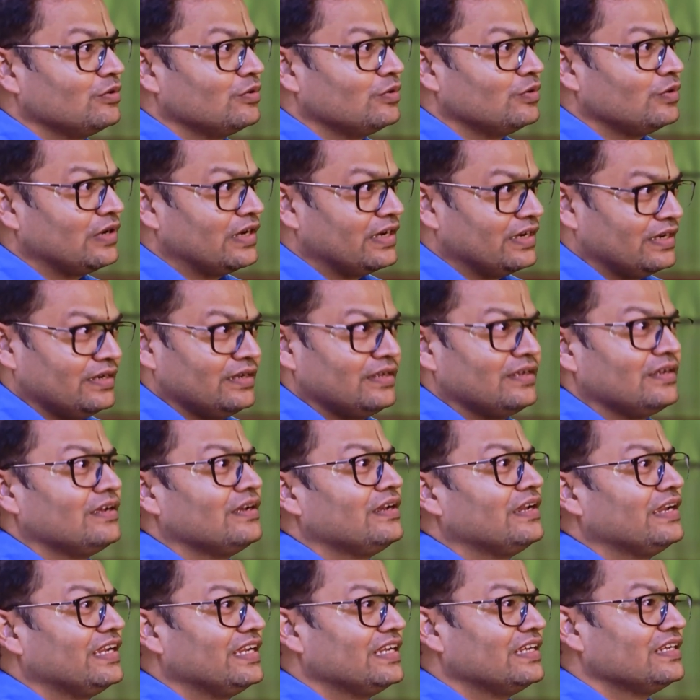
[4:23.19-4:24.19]

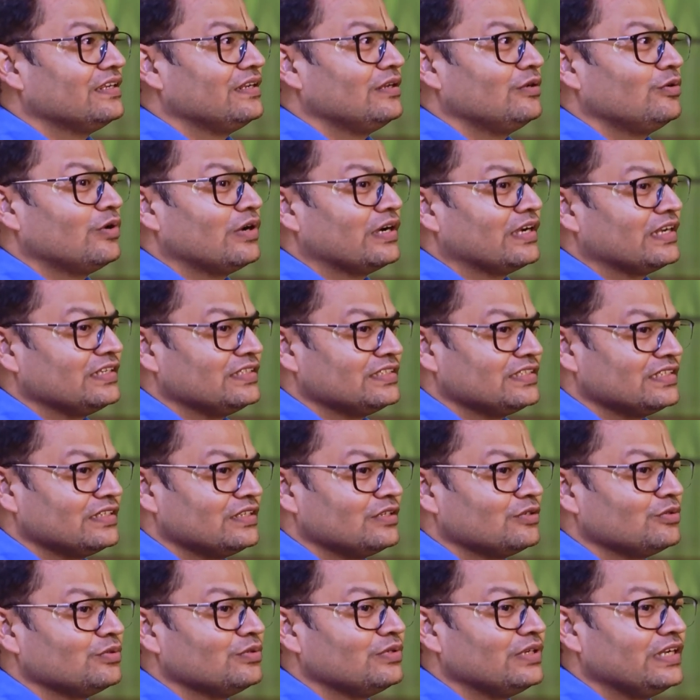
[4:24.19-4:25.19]
low
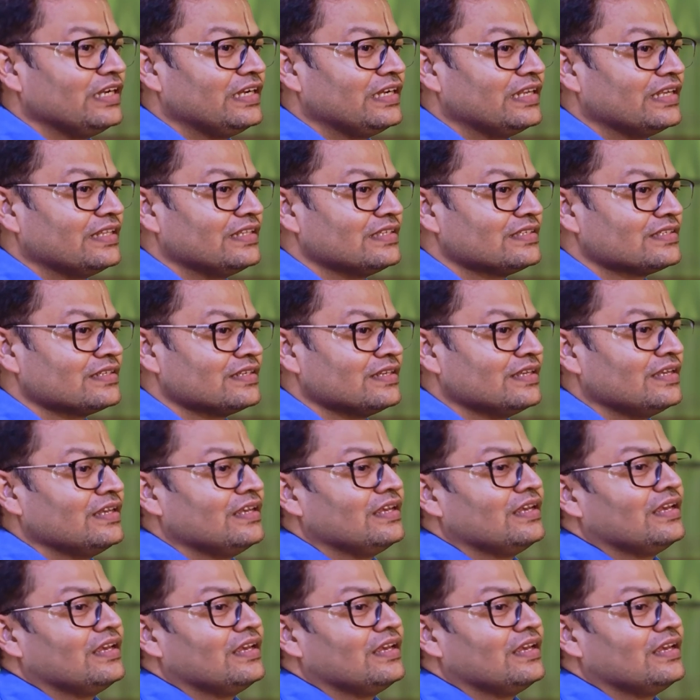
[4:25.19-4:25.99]
attention to details,